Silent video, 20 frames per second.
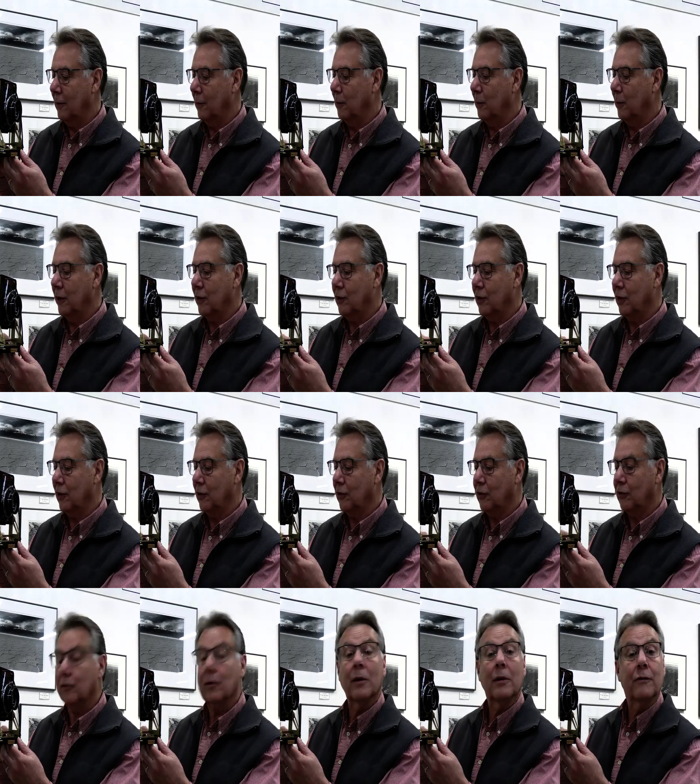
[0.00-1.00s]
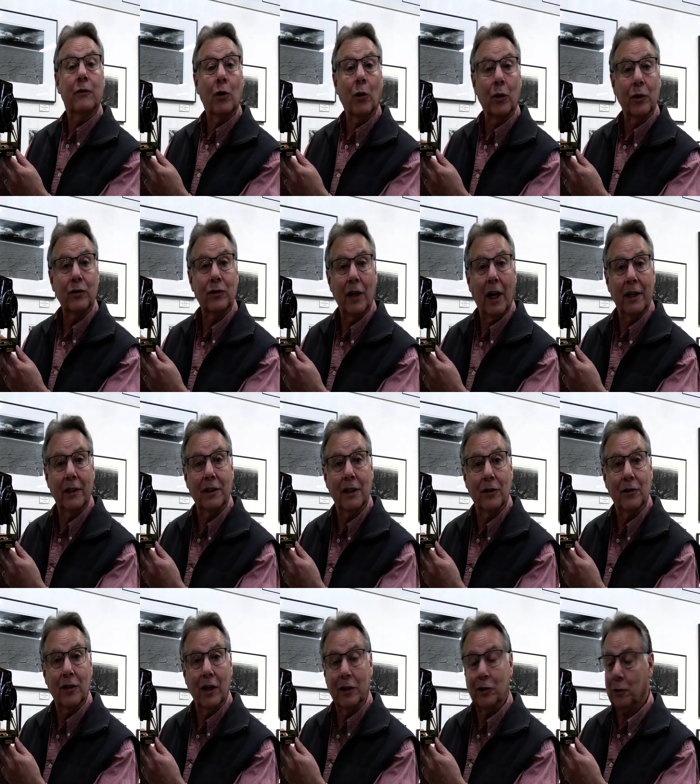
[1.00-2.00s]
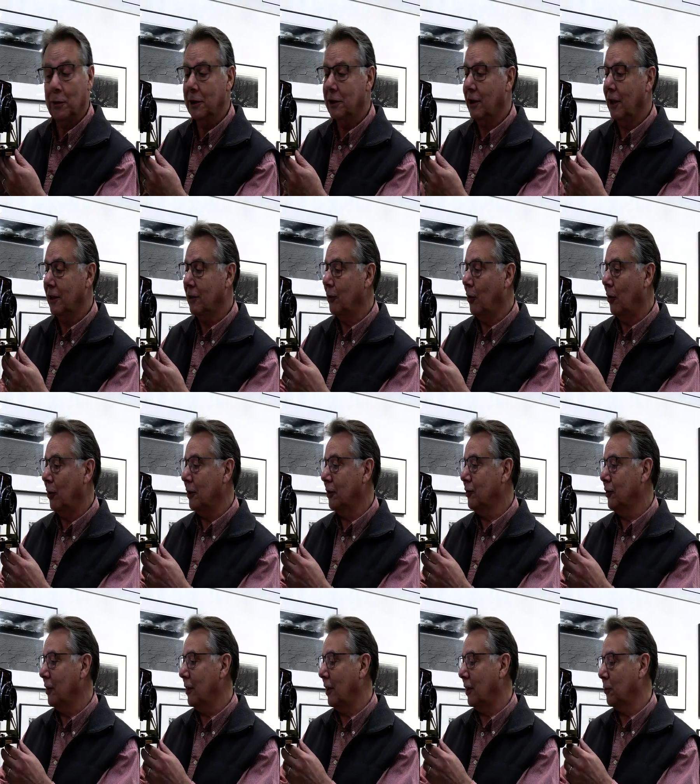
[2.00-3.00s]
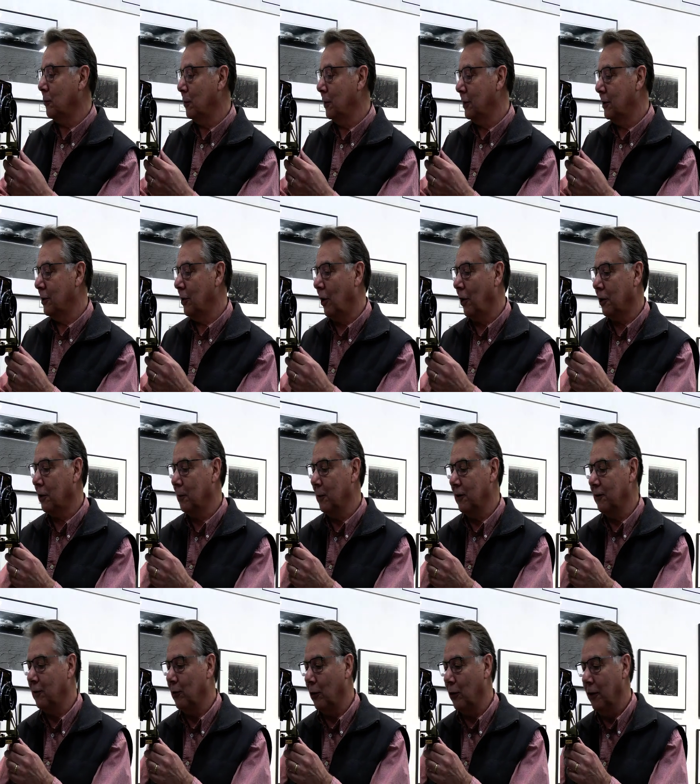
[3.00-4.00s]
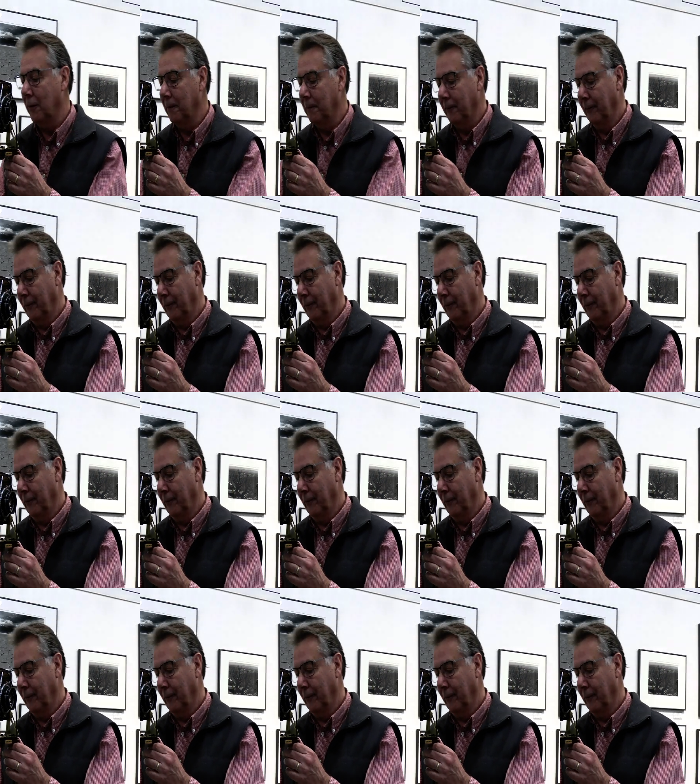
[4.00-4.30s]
which is, of course, 19th century technology like we talked before.